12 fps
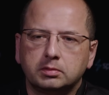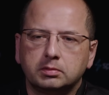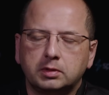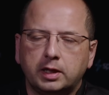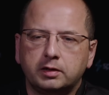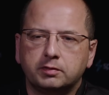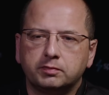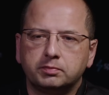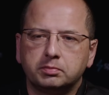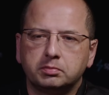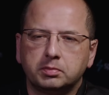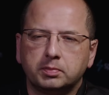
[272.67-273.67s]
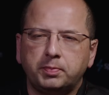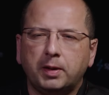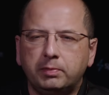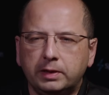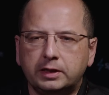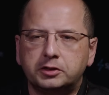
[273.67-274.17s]
kind of
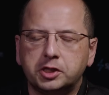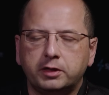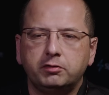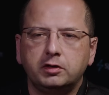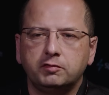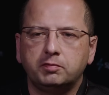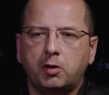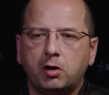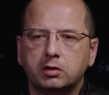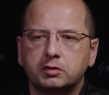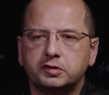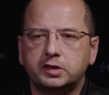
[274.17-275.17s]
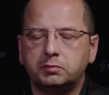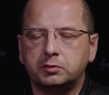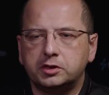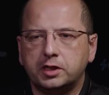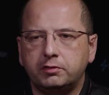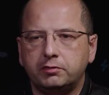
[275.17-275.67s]
public generative models that were
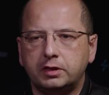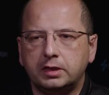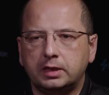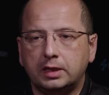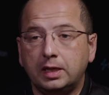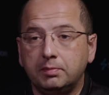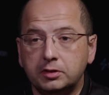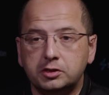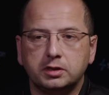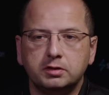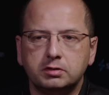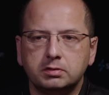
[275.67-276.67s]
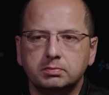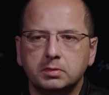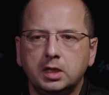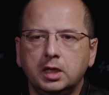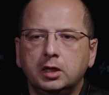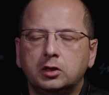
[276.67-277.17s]
generating images,
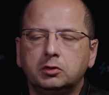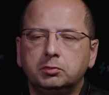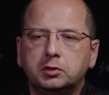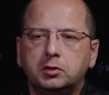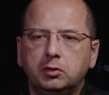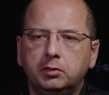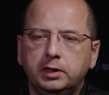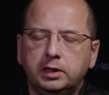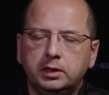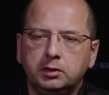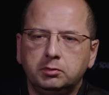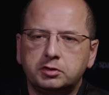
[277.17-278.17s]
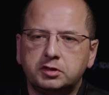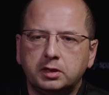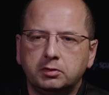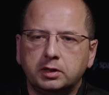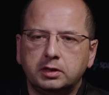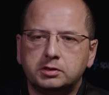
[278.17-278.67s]
you would go in and you would say,
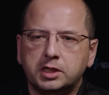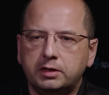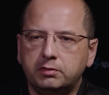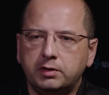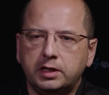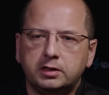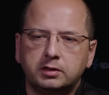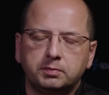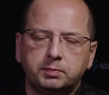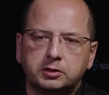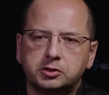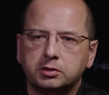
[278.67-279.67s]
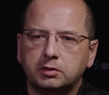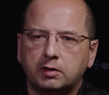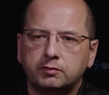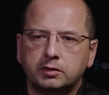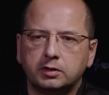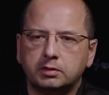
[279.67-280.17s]
okay, generate the picture
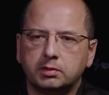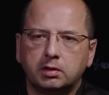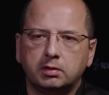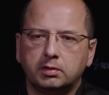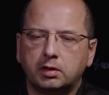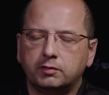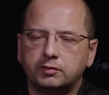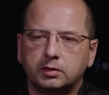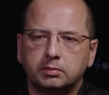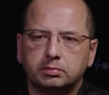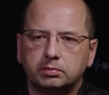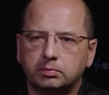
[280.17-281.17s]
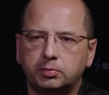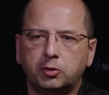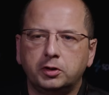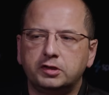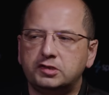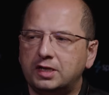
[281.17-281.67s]
of a, of a
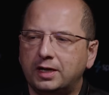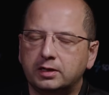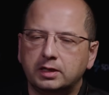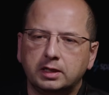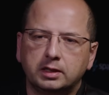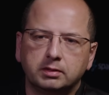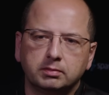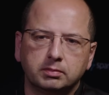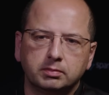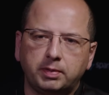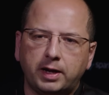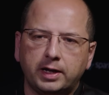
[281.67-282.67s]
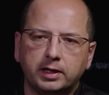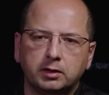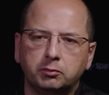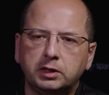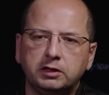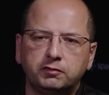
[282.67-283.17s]
boy standing by a
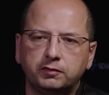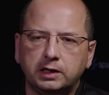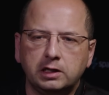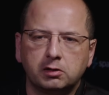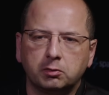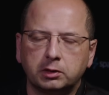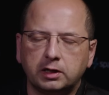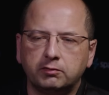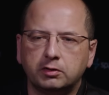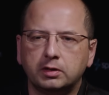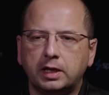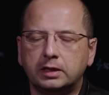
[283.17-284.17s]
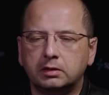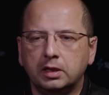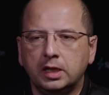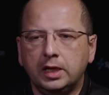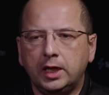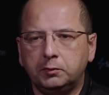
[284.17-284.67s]
wheat field or whatever, and
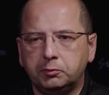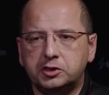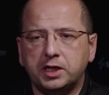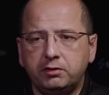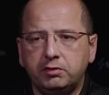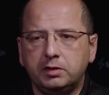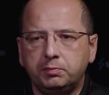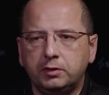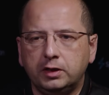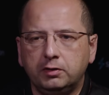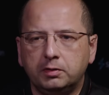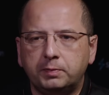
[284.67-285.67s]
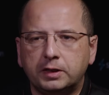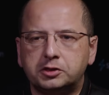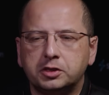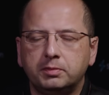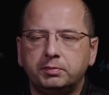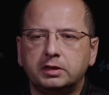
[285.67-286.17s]
it would generate a pretty good
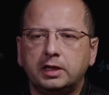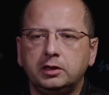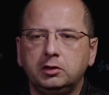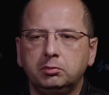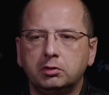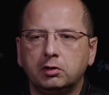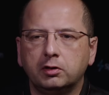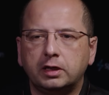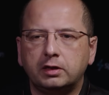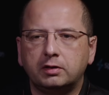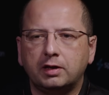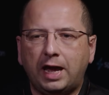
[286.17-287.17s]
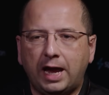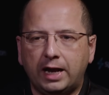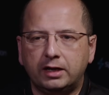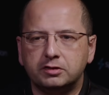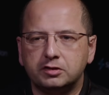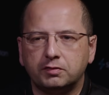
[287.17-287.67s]
picture. But then you would look at the
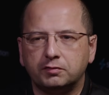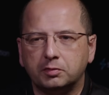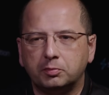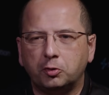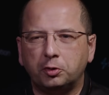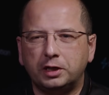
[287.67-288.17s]
hands of the boy,